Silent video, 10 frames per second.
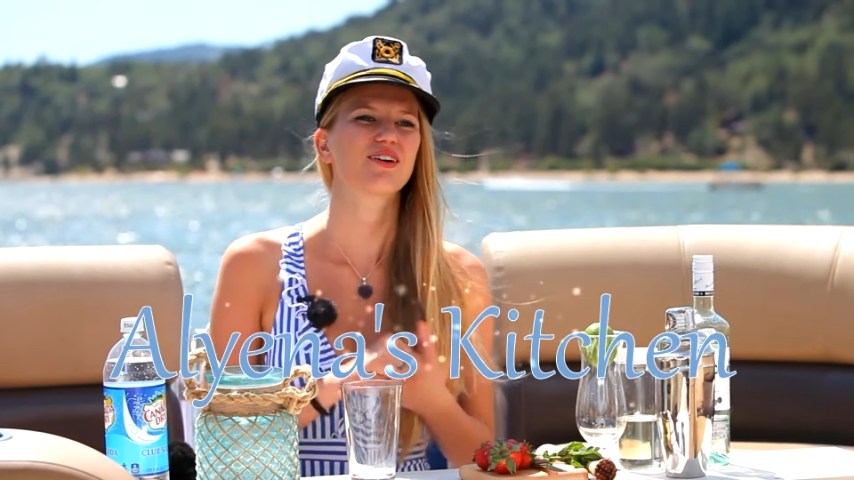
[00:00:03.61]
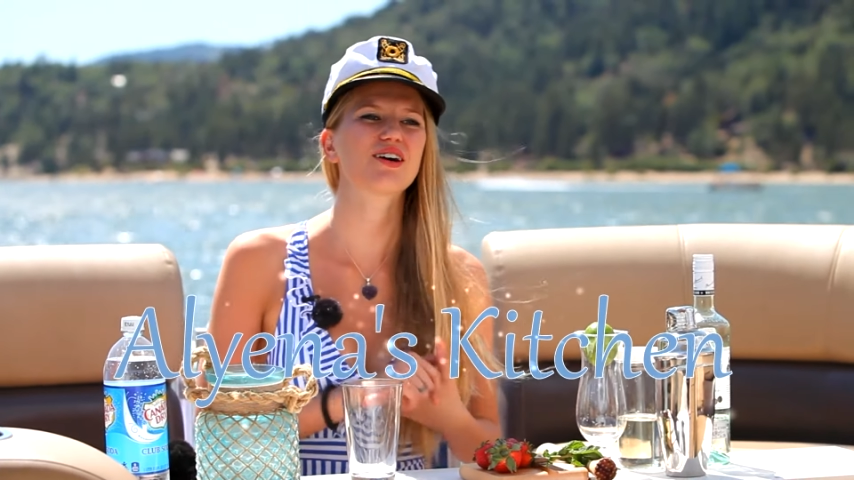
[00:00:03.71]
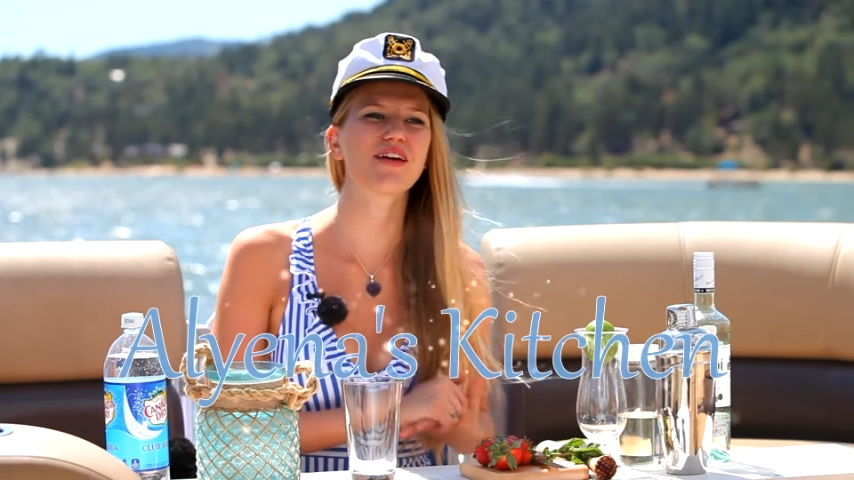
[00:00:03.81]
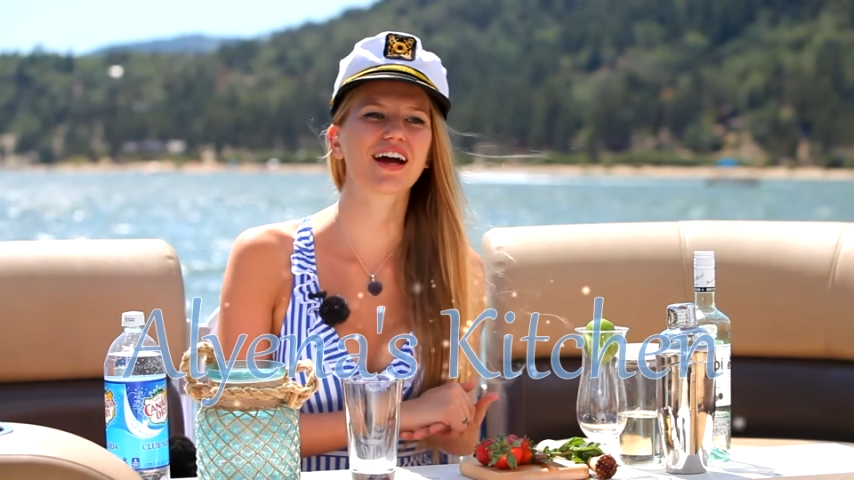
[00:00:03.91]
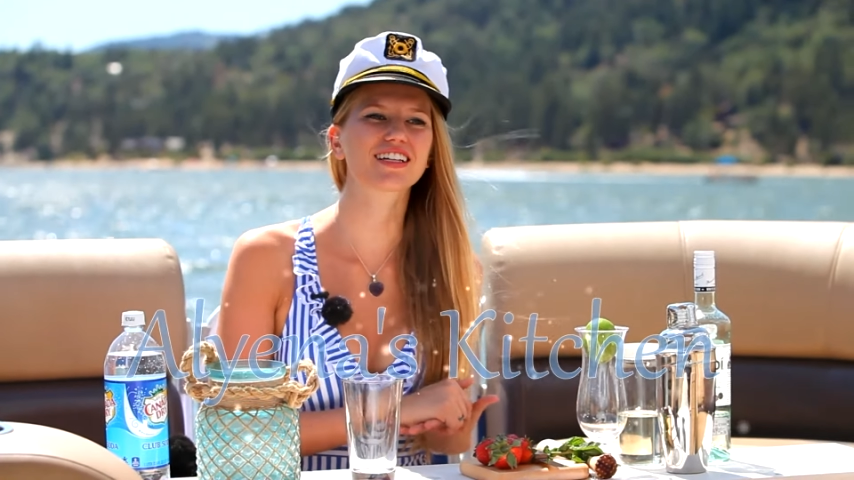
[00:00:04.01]
I'm
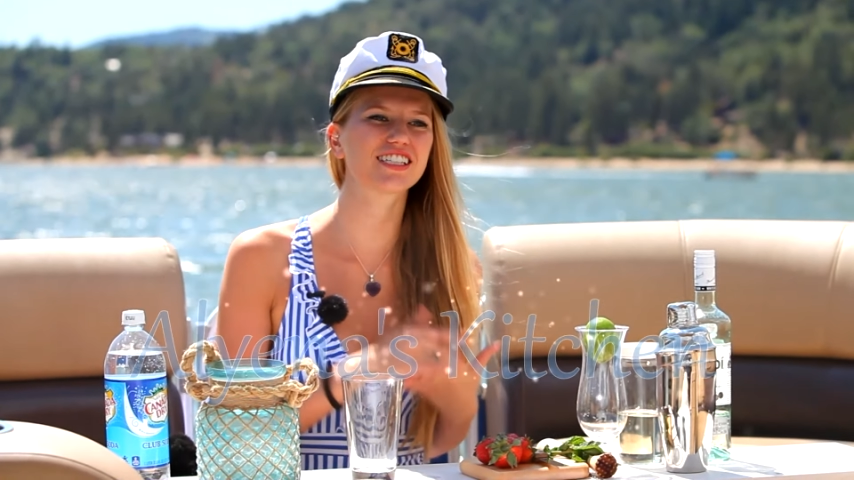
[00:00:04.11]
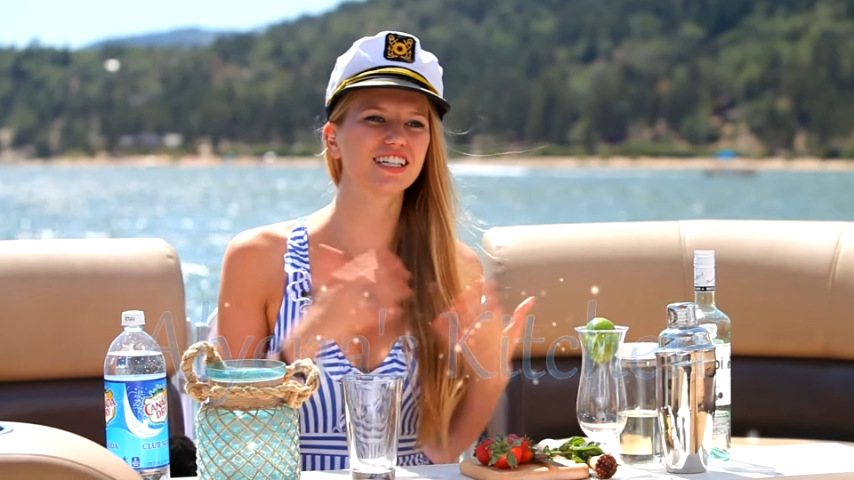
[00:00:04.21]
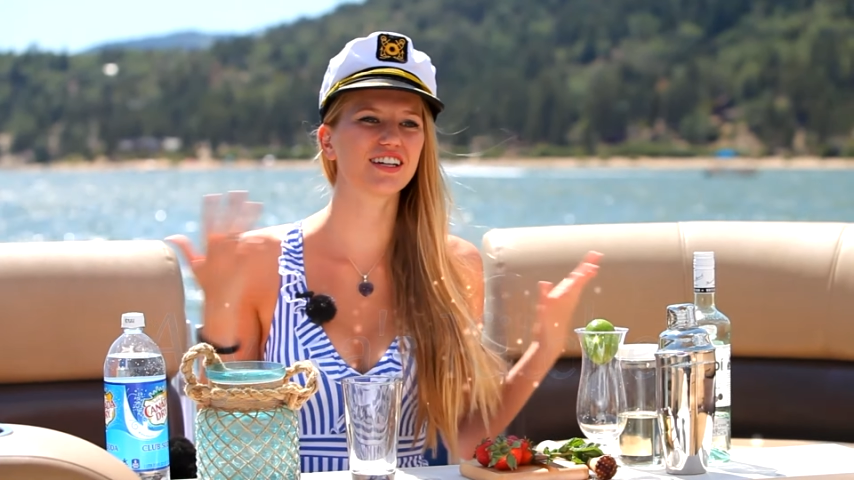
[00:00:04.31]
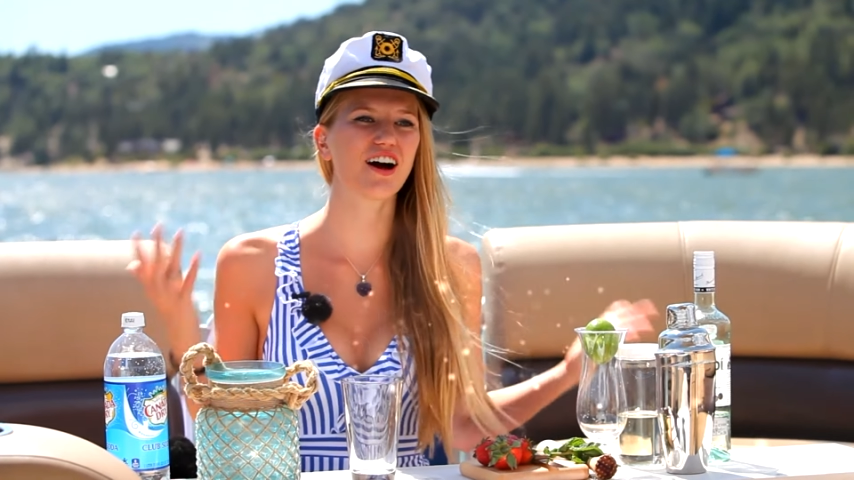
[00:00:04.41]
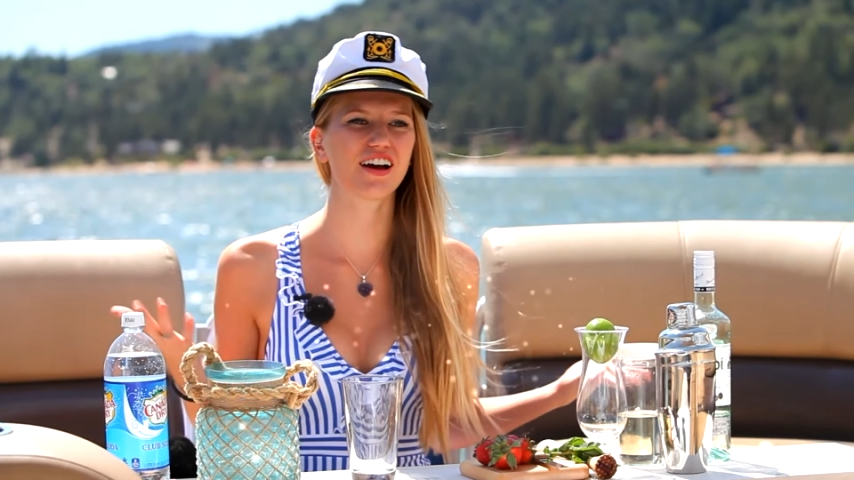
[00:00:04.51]
actually
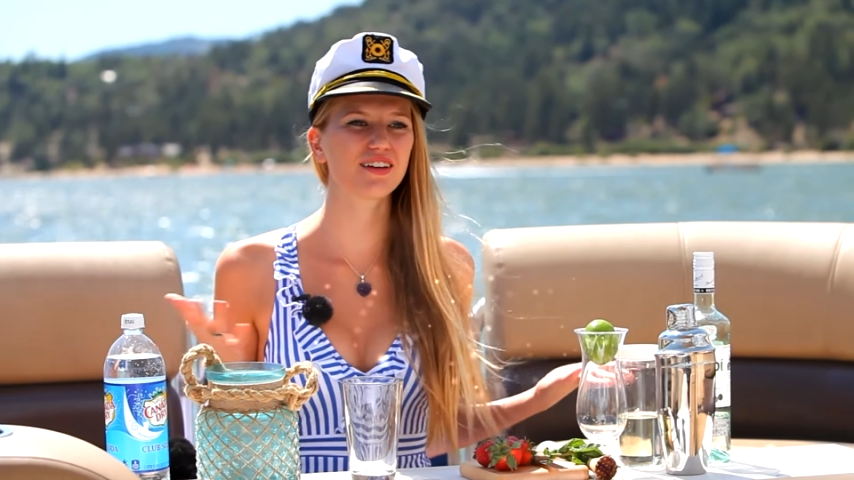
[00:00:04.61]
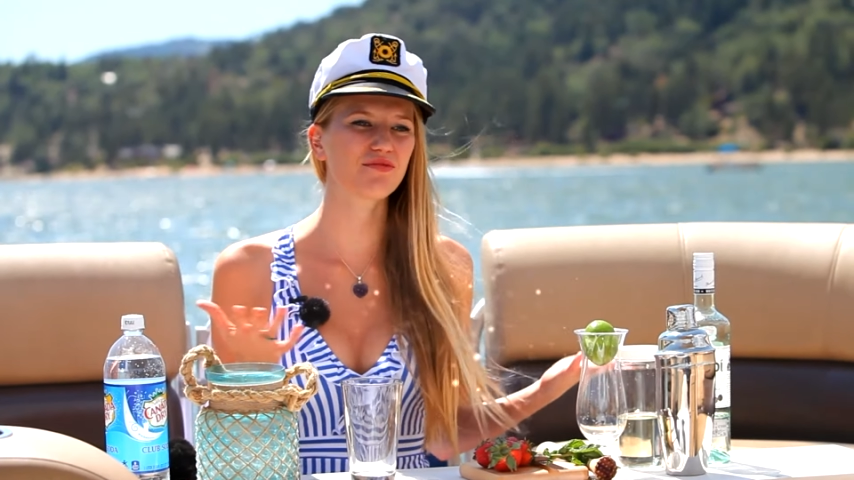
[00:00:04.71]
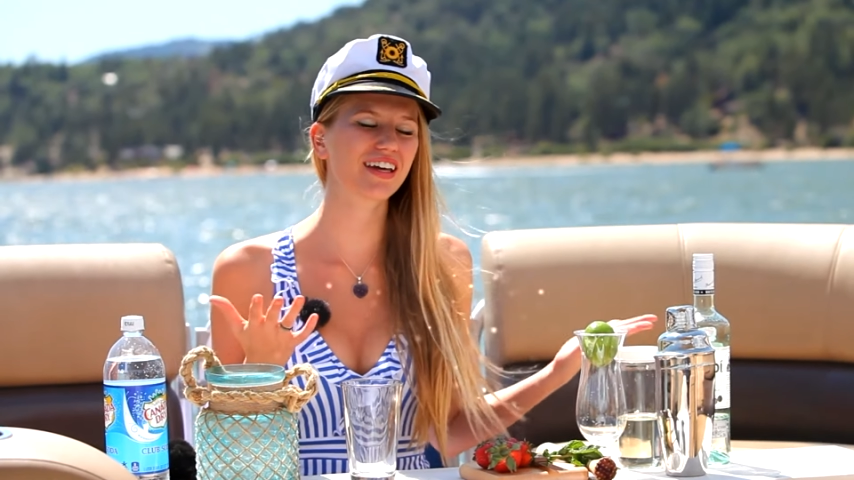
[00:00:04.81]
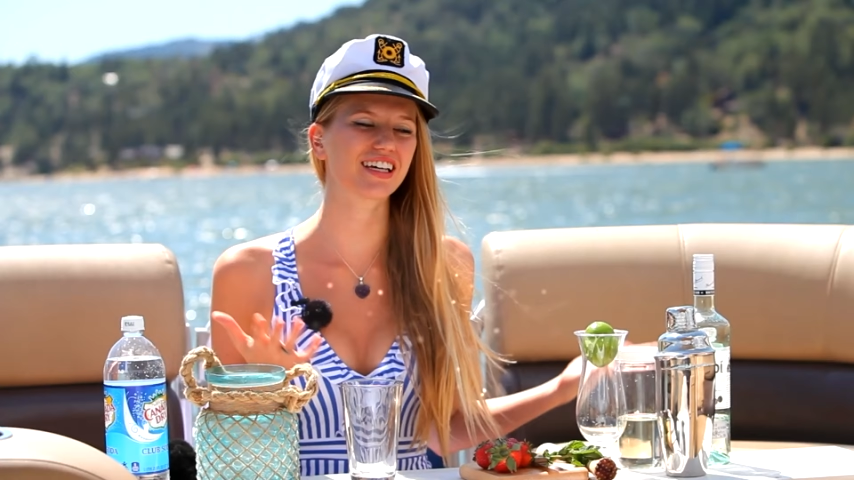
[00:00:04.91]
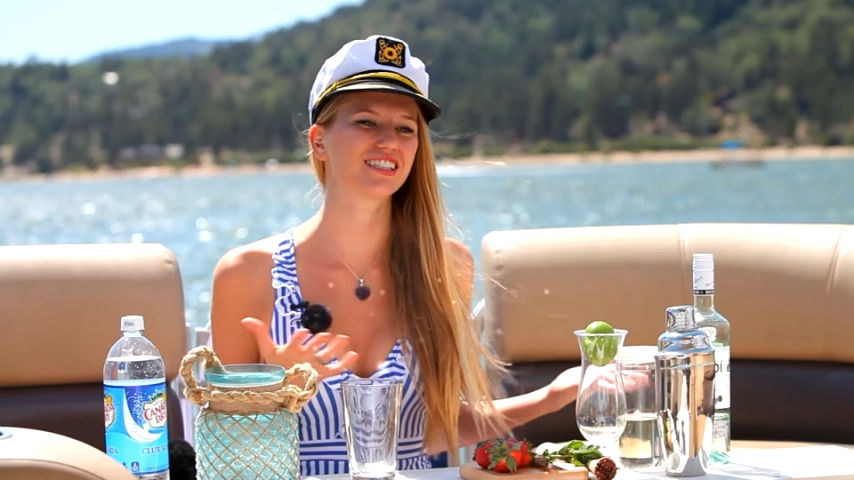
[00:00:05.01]
not in
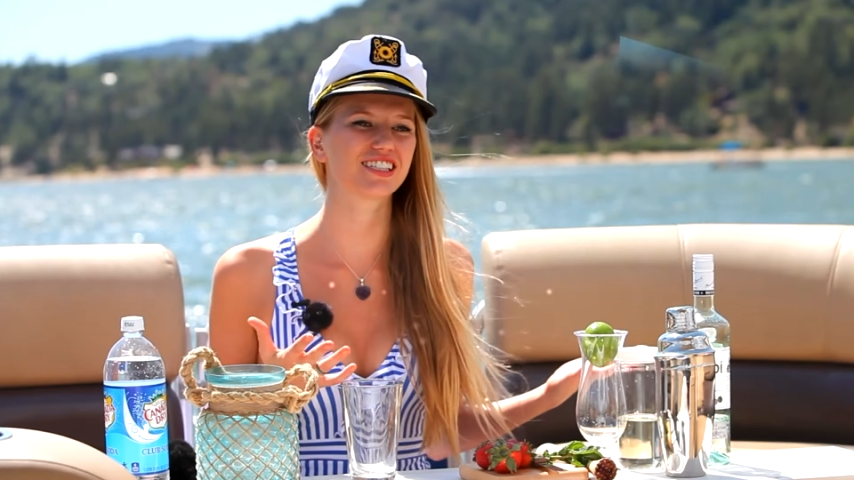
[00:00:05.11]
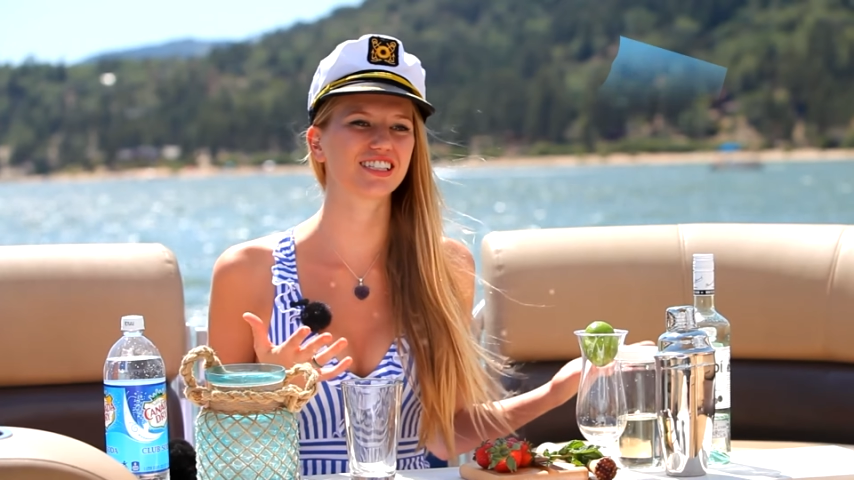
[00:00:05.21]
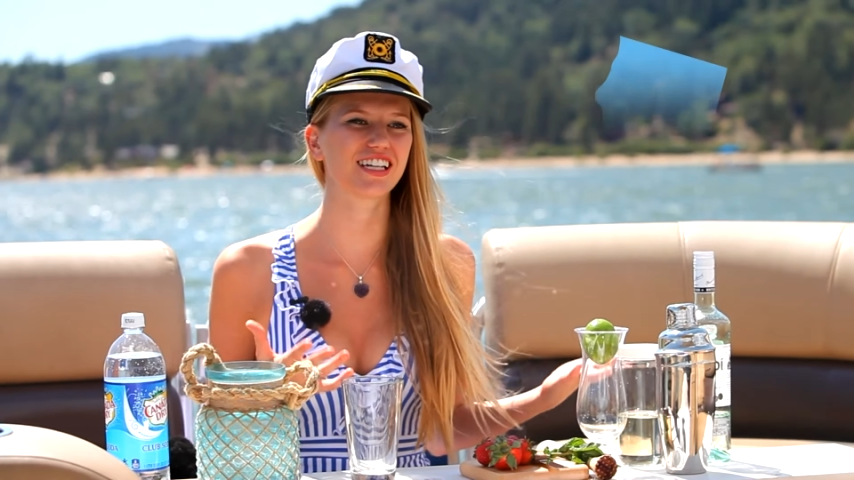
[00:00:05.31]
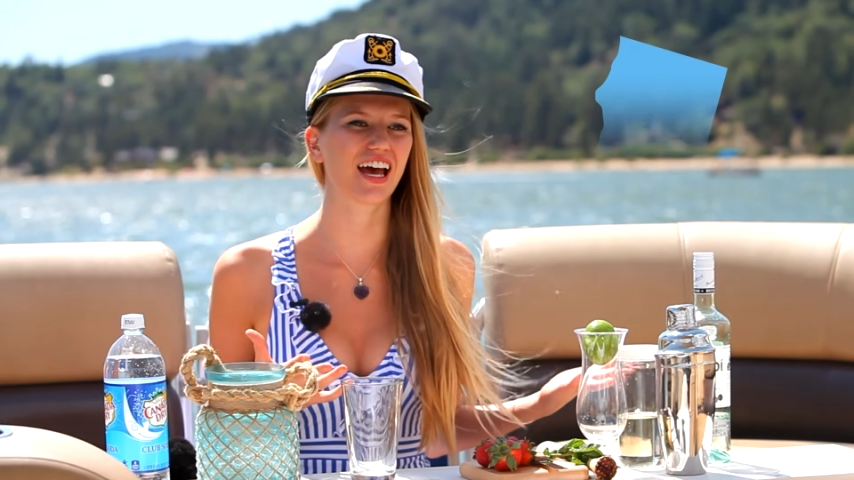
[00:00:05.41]
my kitchen today.